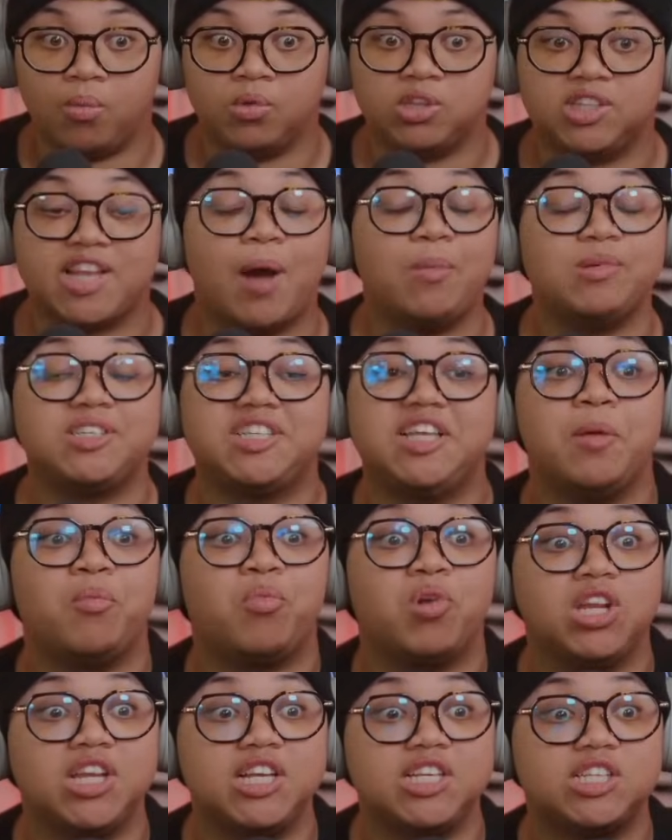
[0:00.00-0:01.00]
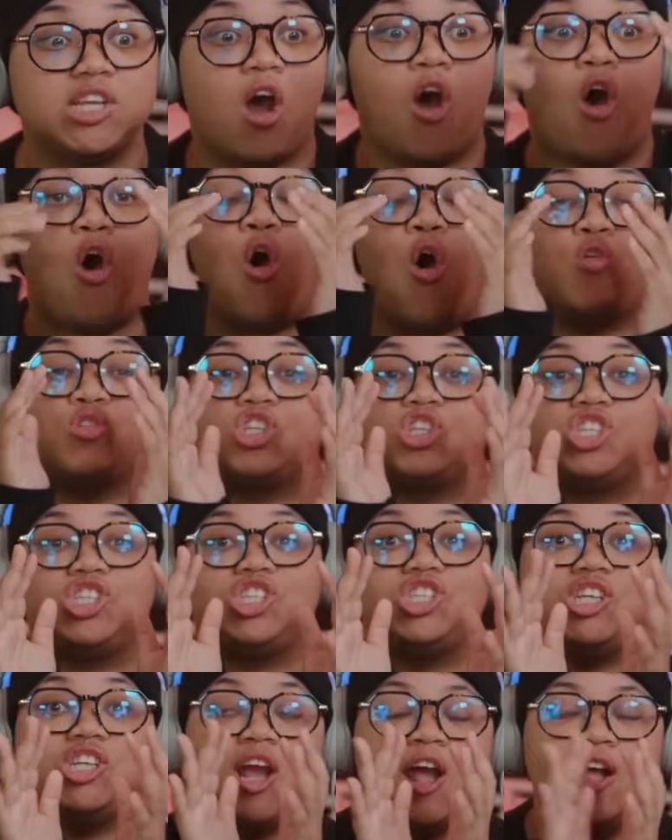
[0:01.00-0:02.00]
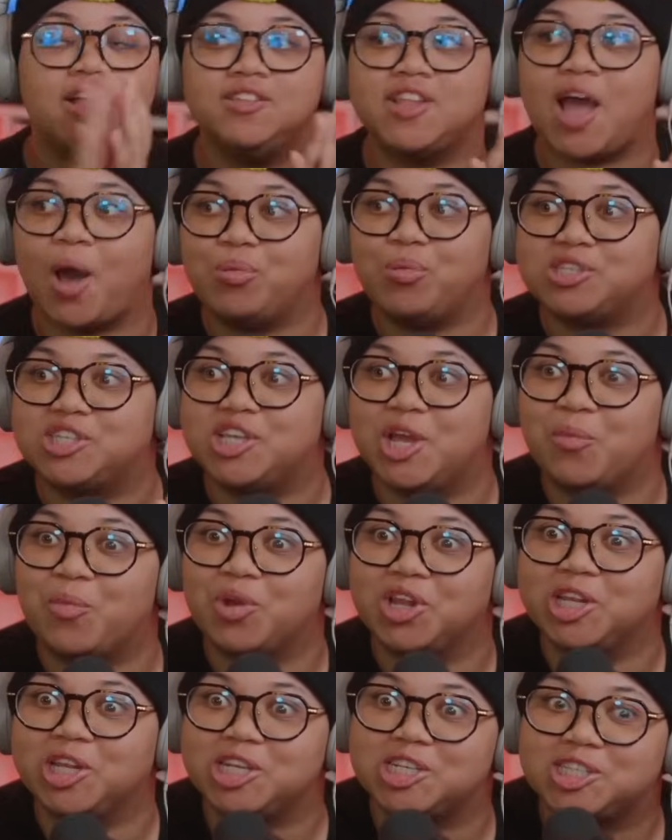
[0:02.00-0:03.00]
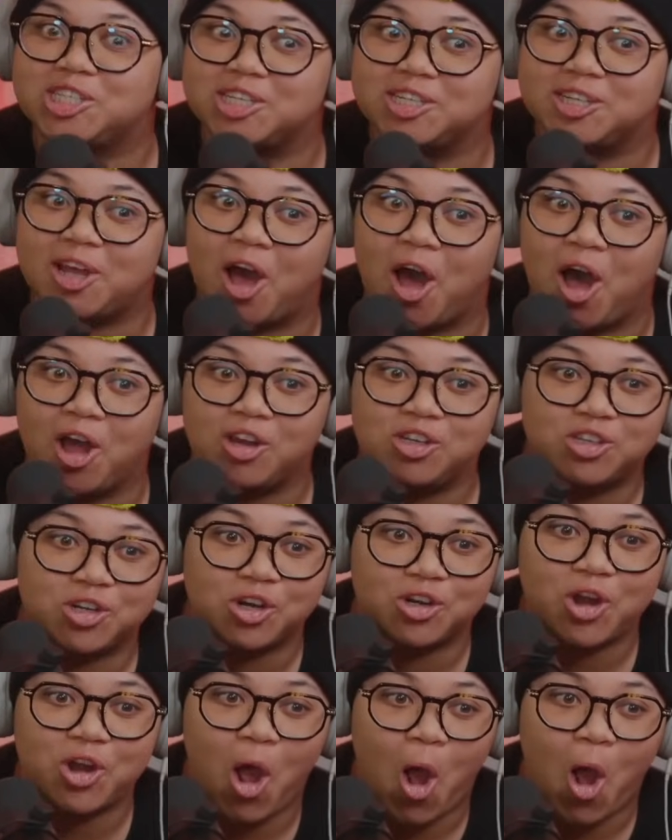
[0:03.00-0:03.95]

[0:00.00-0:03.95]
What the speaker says: That was him release. Oh shit! That was him releasing the hunter.